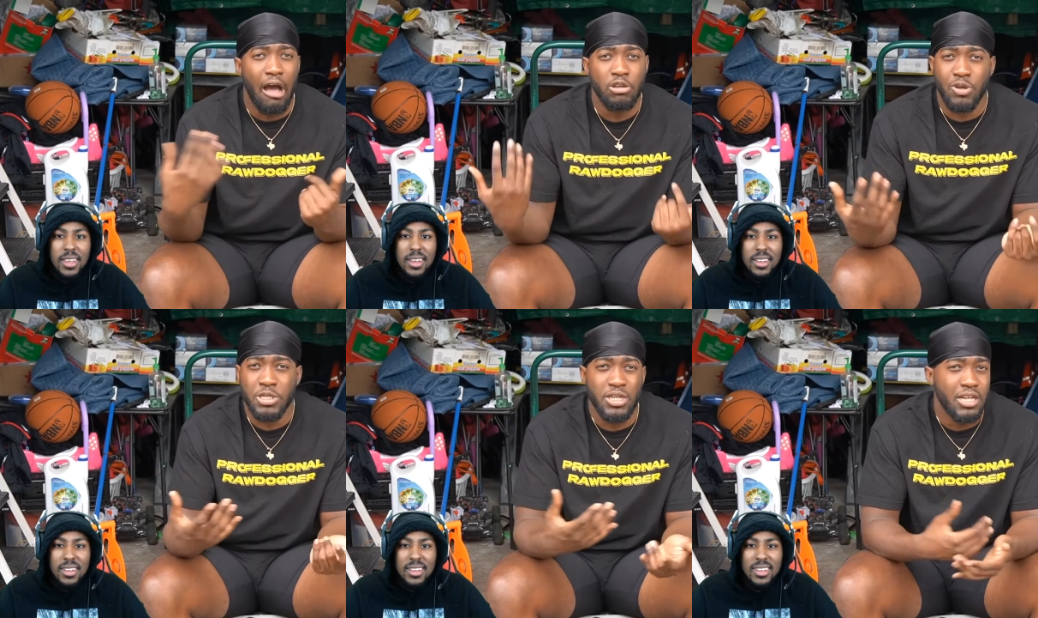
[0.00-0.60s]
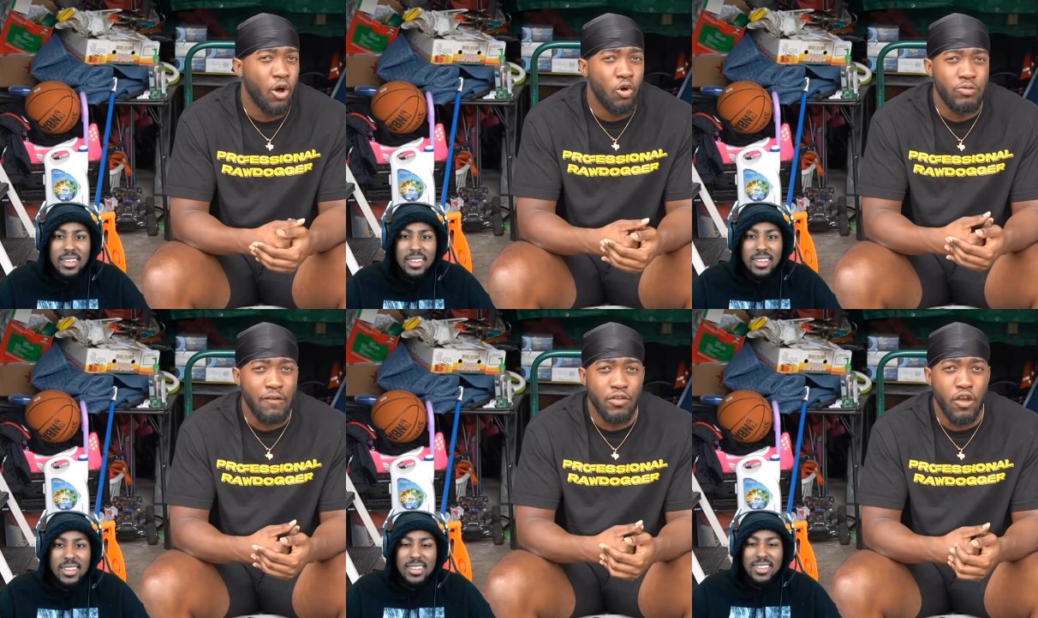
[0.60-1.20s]
Speaker 1: Yeah. So I was watching an
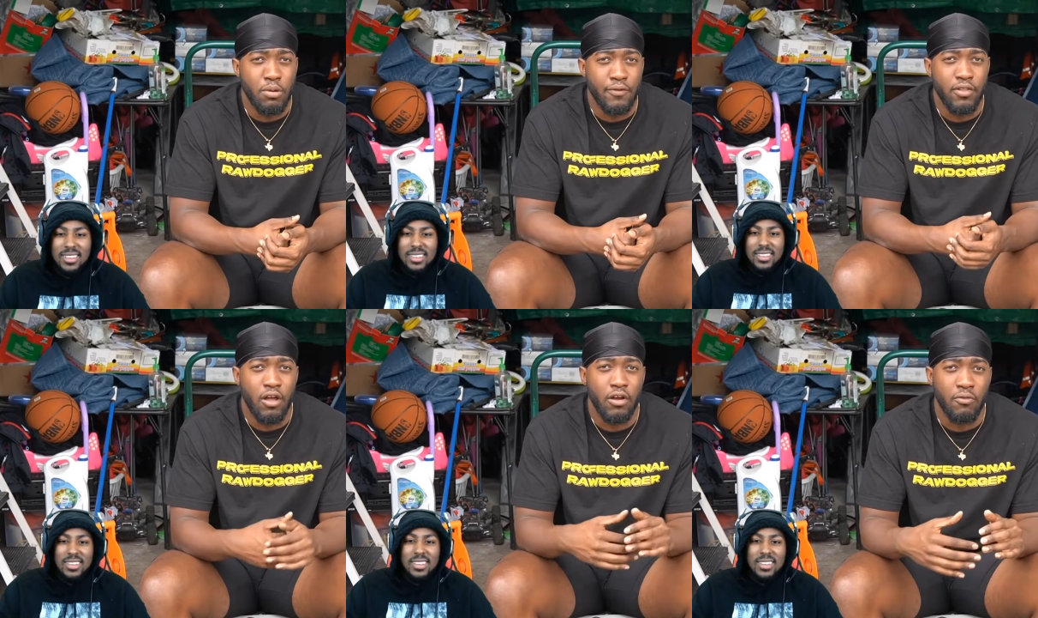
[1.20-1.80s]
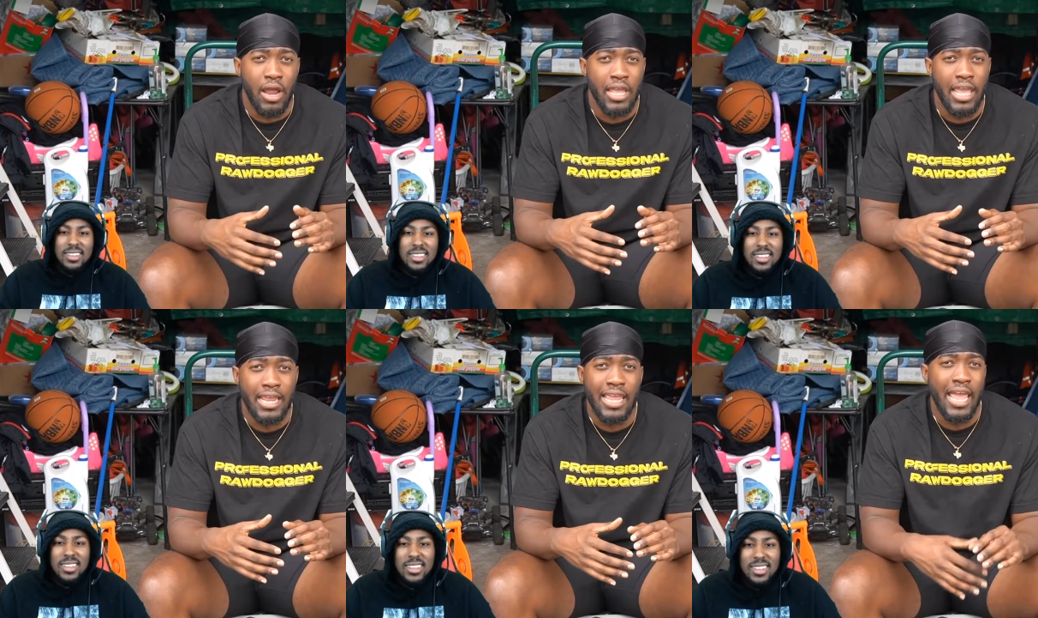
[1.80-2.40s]
old David Dobrik vlog,
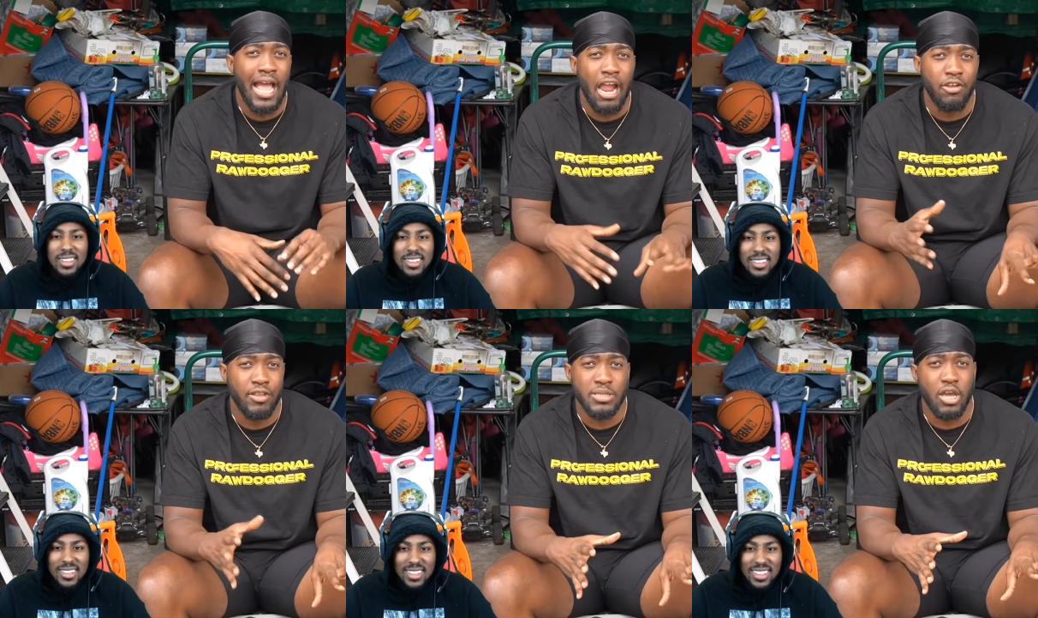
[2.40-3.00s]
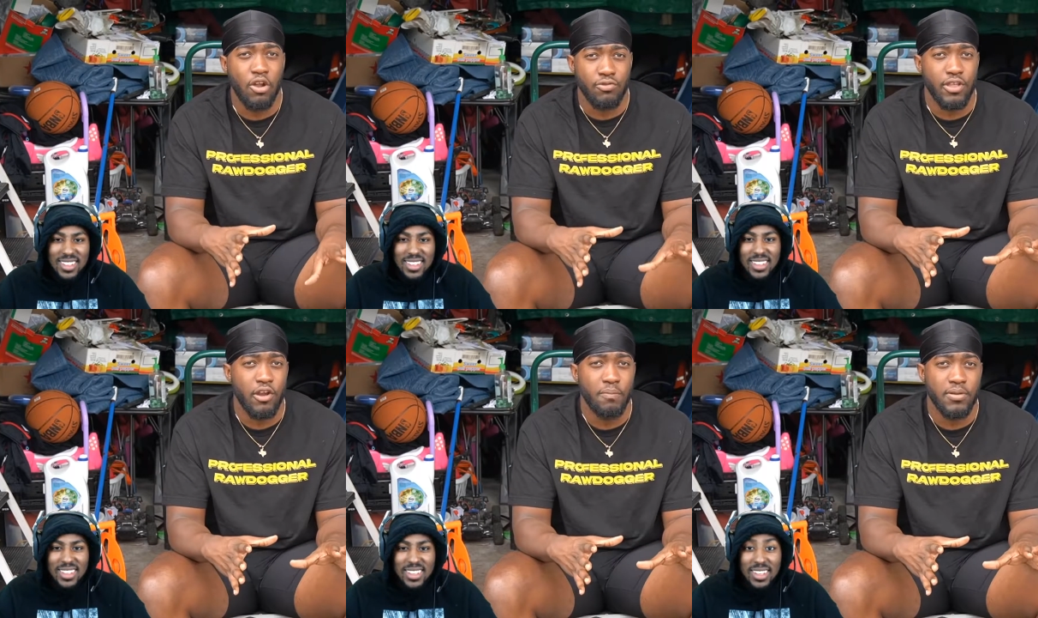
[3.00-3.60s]
right? And he had hired this
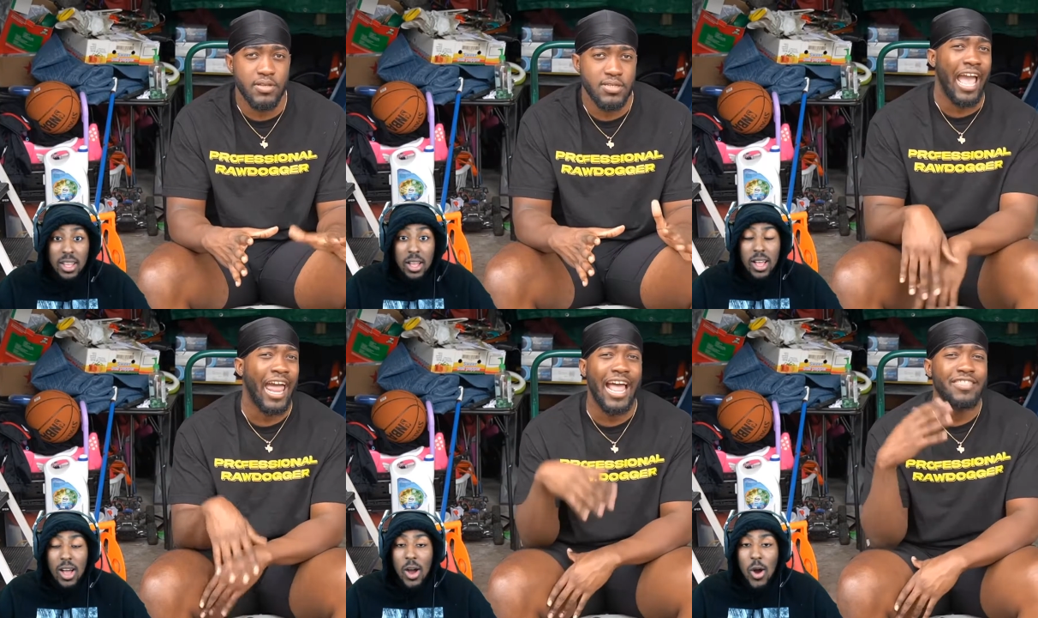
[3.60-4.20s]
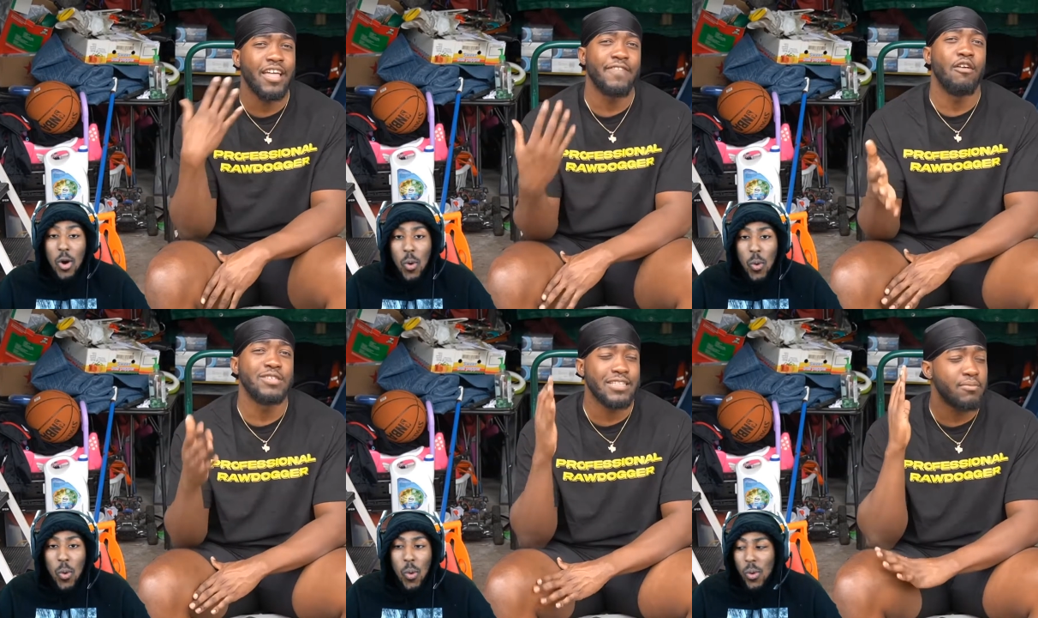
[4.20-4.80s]
cuddle therapist. And I thought oh.
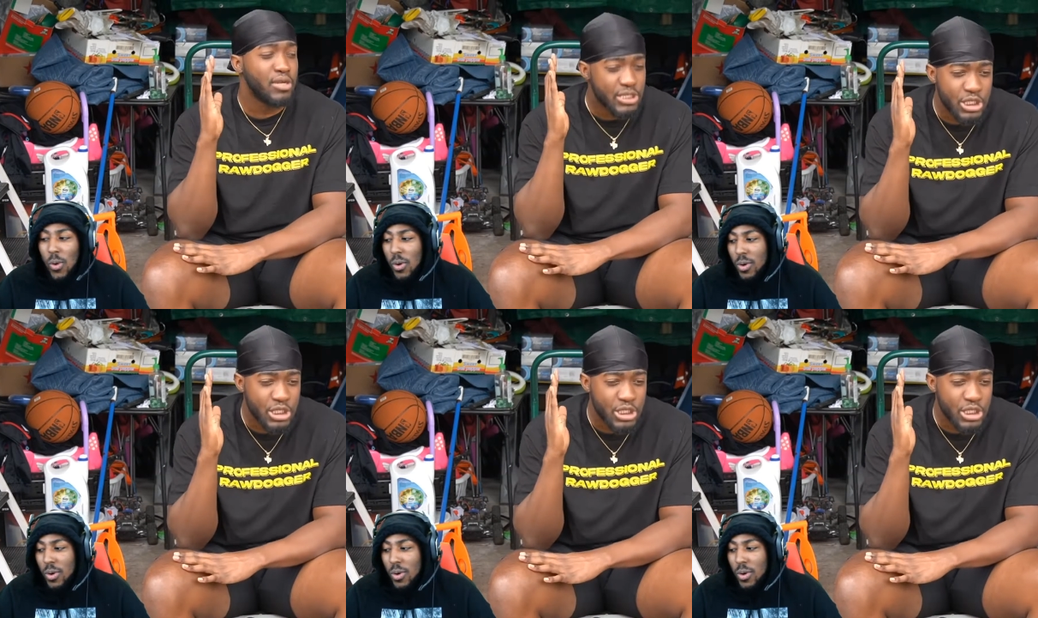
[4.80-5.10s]
that was oh. like the most